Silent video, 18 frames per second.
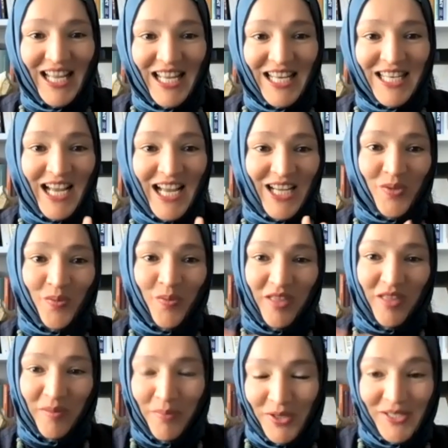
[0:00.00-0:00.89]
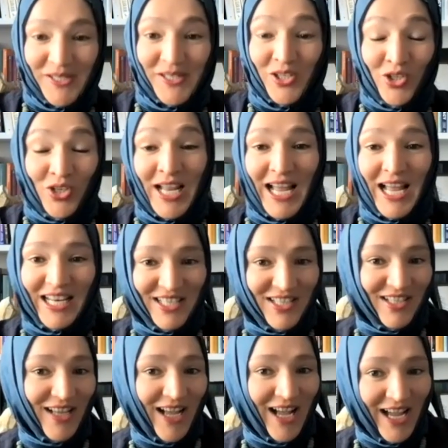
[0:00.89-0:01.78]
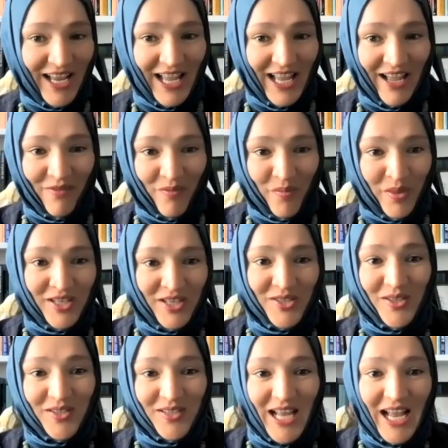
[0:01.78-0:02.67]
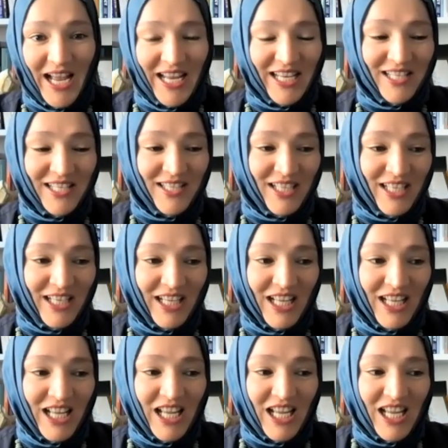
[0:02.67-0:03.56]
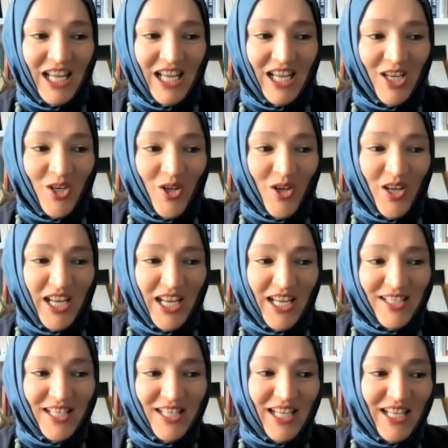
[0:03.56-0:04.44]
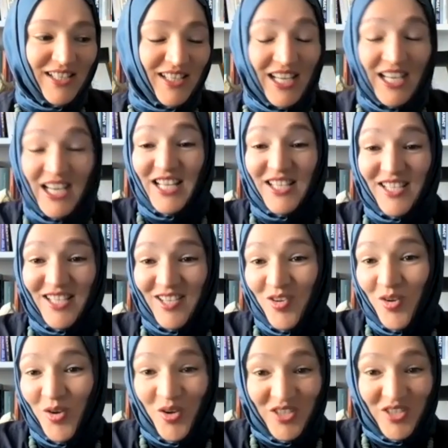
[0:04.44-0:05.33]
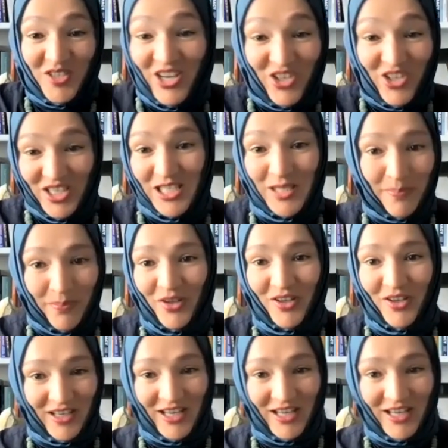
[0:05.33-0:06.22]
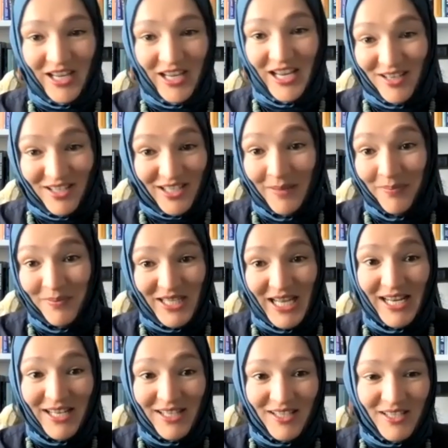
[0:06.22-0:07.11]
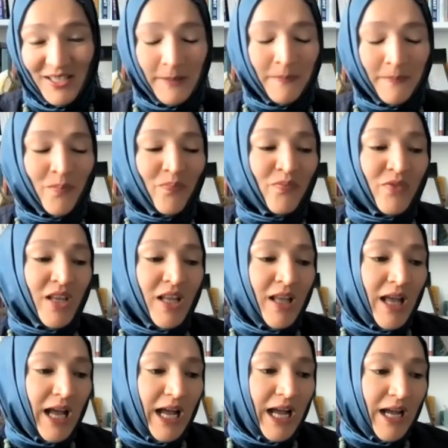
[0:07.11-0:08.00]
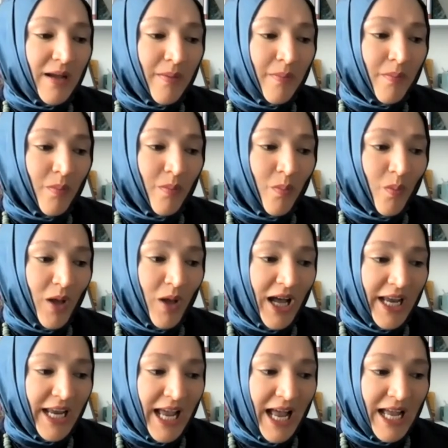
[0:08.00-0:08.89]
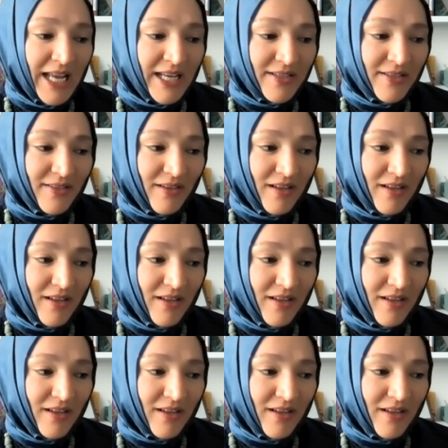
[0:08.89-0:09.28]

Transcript: not with the positionality I have within society, it's an audacious book in some sense. I had